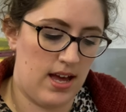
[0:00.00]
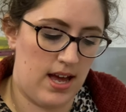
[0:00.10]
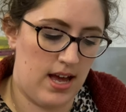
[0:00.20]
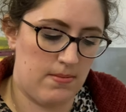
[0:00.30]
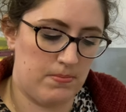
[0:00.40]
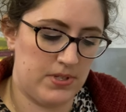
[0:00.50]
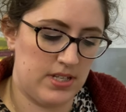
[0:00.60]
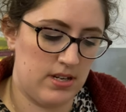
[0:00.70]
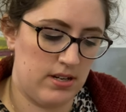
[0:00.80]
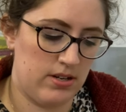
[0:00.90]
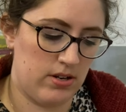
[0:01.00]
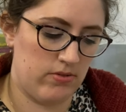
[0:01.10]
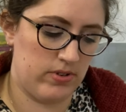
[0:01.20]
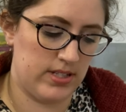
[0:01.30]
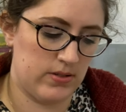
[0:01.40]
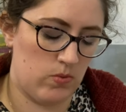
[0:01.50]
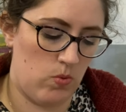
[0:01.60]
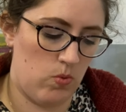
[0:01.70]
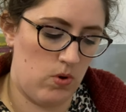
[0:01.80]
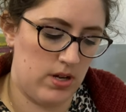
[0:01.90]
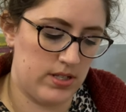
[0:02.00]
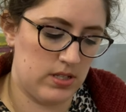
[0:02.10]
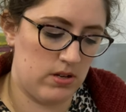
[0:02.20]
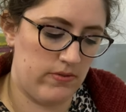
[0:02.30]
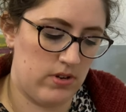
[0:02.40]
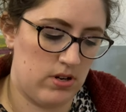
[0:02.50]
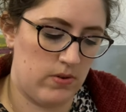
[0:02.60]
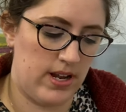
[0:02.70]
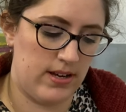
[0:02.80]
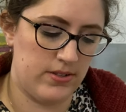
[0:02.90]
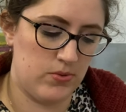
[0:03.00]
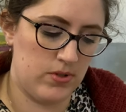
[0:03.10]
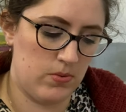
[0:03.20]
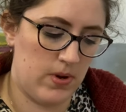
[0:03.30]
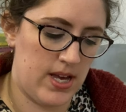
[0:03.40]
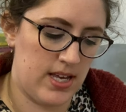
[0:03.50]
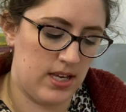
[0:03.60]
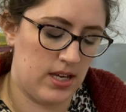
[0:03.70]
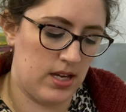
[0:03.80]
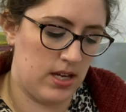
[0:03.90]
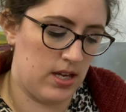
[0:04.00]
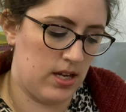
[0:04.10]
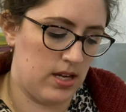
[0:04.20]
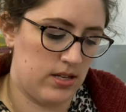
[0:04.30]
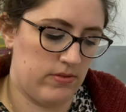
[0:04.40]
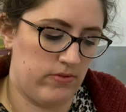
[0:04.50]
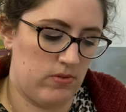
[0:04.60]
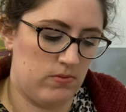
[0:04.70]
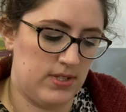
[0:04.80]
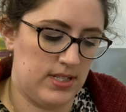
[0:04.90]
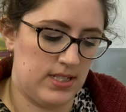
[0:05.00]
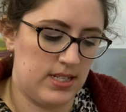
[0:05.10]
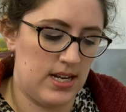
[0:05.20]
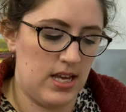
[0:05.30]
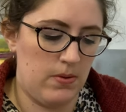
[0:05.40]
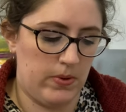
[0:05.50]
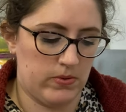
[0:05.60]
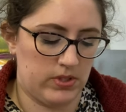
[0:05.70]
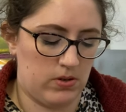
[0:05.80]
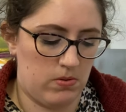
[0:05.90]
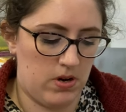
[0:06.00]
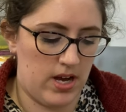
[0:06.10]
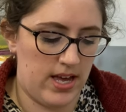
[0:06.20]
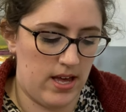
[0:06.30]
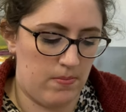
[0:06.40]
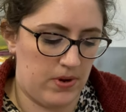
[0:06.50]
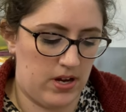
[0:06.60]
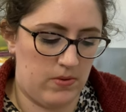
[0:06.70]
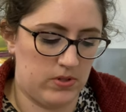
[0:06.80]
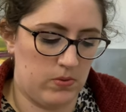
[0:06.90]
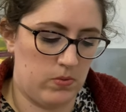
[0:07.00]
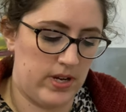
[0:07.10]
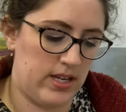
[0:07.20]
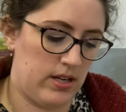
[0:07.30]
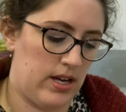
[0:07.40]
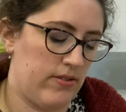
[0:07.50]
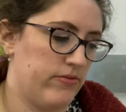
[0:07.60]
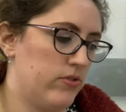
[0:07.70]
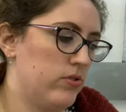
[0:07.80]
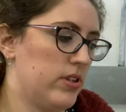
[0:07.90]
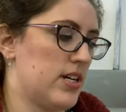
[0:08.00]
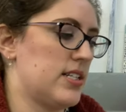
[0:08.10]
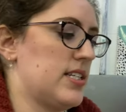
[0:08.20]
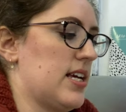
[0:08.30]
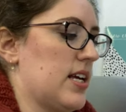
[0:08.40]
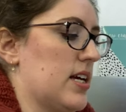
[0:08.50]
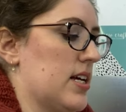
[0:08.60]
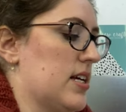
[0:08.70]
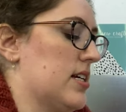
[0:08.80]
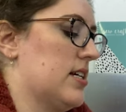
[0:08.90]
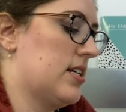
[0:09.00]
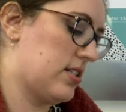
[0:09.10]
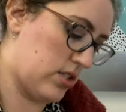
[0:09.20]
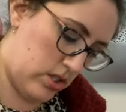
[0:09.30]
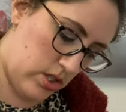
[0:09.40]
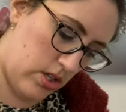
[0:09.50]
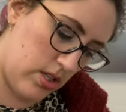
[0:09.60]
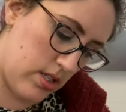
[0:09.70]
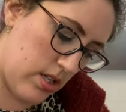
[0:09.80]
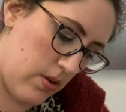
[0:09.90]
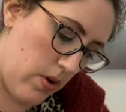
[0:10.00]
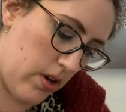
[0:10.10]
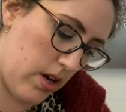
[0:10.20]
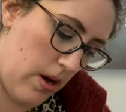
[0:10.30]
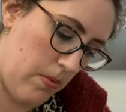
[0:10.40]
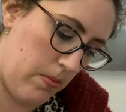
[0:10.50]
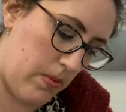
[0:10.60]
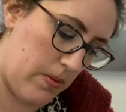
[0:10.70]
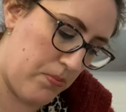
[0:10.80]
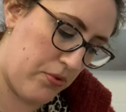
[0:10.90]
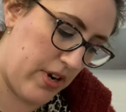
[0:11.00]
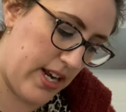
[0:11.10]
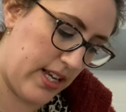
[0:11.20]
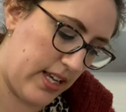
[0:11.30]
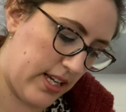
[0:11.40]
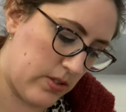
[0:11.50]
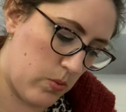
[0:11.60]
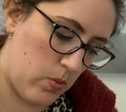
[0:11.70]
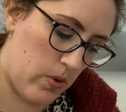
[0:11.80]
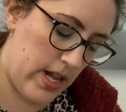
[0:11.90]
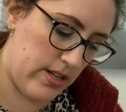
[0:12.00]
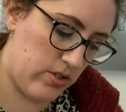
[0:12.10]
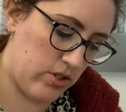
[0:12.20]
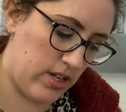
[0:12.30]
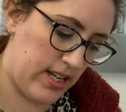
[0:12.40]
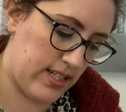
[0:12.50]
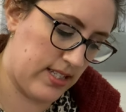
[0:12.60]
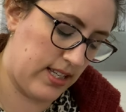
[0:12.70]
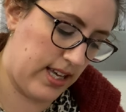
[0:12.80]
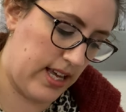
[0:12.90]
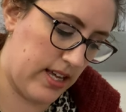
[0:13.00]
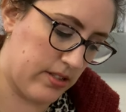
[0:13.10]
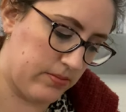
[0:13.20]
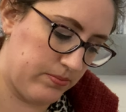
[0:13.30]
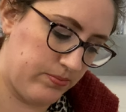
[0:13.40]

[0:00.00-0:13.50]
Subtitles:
Absolutely no reason whatsoever. No one else was awake. No one was asleep. It was quiet, but I was awake at 4:30. And as soon as I woke up, my brain kicked well and truly into gear.